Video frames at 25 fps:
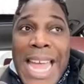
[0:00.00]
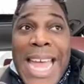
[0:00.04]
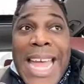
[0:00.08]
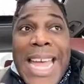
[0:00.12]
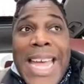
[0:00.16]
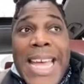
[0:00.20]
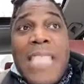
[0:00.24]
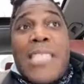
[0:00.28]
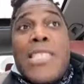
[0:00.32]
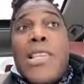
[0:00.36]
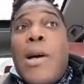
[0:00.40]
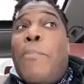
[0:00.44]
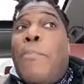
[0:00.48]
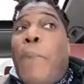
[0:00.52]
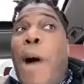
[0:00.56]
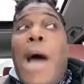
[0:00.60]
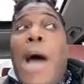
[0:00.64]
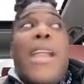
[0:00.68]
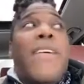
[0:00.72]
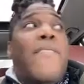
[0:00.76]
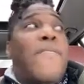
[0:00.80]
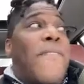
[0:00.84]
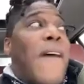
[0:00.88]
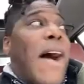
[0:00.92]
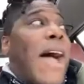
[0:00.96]
It's a
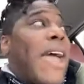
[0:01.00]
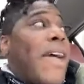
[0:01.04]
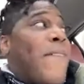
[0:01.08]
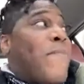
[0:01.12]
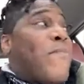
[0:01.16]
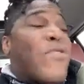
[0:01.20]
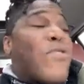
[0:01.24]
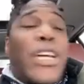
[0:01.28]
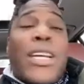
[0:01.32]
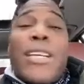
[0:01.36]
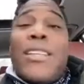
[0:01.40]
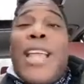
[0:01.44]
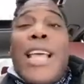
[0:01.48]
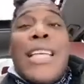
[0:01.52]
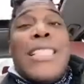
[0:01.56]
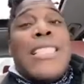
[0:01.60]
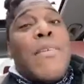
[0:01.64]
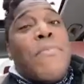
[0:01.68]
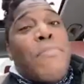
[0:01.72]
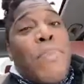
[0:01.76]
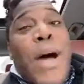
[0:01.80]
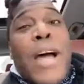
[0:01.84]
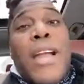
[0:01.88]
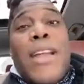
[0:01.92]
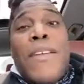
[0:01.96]
bona fide. It's
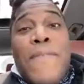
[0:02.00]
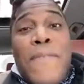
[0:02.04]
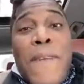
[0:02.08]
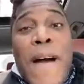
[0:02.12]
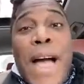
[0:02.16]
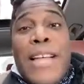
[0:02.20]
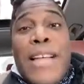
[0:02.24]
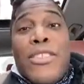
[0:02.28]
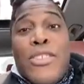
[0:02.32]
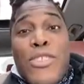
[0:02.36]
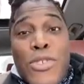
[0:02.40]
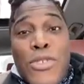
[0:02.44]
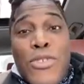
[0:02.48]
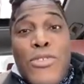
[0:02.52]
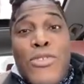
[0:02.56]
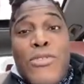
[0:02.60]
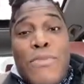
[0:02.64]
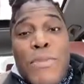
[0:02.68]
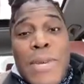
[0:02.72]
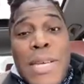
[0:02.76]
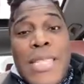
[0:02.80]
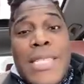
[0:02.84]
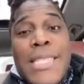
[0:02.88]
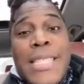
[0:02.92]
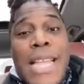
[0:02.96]
a bona fide
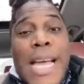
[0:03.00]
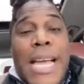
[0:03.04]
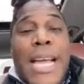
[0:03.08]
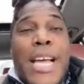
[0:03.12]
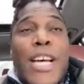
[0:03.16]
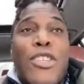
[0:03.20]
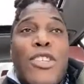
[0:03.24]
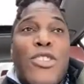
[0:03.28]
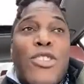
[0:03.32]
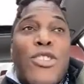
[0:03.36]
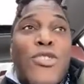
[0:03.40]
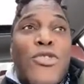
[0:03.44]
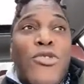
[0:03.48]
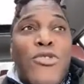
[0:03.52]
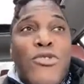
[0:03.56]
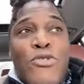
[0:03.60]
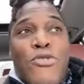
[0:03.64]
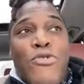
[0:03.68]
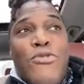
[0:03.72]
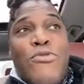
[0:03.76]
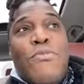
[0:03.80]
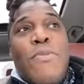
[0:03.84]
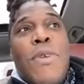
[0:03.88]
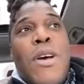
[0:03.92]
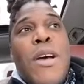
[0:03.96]
Zoom. It's like a
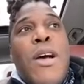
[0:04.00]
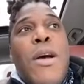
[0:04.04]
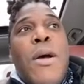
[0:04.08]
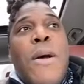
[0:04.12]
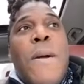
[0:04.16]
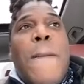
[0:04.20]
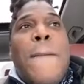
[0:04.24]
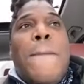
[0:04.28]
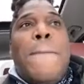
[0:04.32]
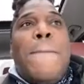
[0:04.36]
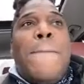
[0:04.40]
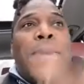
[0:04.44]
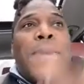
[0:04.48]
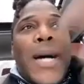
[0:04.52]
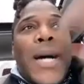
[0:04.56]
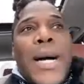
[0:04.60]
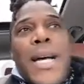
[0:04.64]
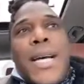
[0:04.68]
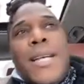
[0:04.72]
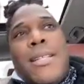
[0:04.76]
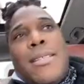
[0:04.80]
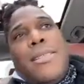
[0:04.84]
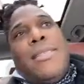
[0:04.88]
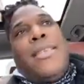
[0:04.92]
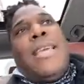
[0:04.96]
Zoom,
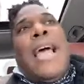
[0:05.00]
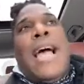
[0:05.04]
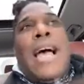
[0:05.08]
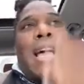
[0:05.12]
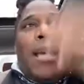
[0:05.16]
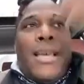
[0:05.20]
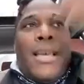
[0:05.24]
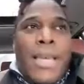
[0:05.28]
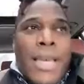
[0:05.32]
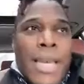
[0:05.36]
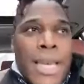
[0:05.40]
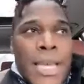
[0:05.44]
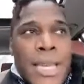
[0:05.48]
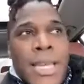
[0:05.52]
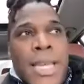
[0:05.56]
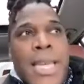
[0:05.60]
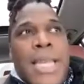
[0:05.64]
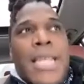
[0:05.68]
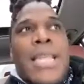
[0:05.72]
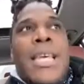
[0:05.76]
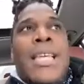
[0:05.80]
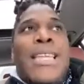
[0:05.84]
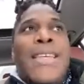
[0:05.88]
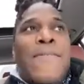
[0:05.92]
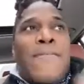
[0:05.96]
but yeah, in
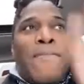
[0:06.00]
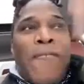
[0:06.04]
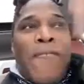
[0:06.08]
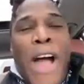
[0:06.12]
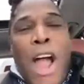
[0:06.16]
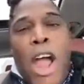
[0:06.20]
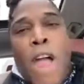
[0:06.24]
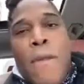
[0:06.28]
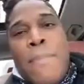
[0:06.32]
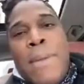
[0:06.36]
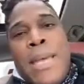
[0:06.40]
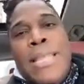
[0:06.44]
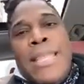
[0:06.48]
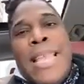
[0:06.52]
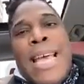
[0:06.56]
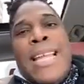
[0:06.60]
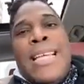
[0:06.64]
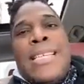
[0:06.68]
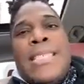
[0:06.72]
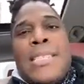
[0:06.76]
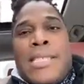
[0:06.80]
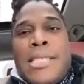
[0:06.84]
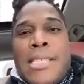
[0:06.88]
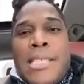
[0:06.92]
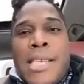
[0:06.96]
an environment that
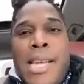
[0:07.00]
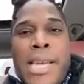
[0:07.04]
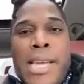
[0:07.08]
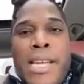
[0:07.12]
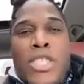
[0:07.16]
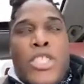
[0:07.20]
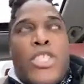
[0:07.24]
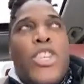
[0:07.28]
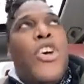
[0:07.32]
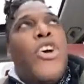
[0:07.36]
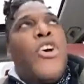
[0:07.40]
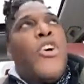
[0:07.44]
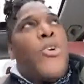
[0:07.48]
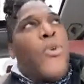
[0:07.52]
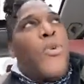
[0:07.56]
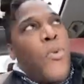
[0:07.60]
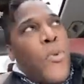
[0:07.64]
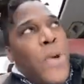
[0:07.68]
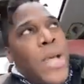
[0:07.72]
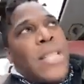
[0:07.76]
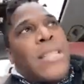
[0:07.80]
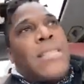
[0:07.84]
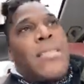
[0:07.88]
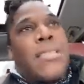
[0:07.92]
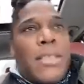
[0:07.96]
is a stage
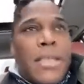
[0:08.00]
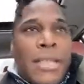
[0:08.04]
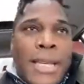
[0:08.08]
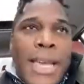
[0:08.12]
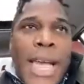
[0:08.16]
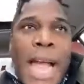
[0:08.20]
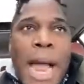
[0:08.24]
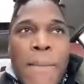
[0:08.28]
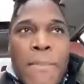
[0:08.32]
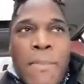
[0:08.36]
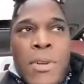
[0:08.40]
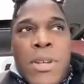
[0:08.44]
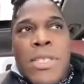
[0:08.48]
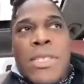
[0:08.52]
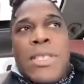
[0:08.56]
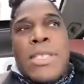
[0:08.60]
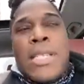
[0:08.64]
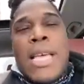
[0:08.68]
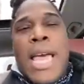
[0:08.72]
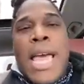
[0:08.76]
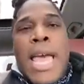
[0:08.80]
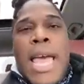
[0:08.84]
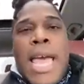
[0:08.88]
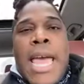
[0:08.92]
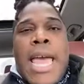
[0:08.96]
with cameras
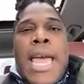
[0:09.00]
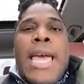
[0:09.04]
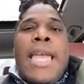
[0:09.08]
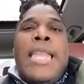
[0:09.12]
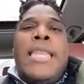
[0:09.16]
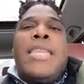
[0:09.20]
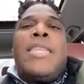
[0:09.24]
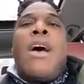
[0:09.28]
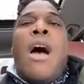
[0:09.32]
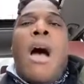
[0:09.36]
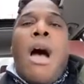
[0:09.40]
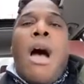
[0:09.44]
and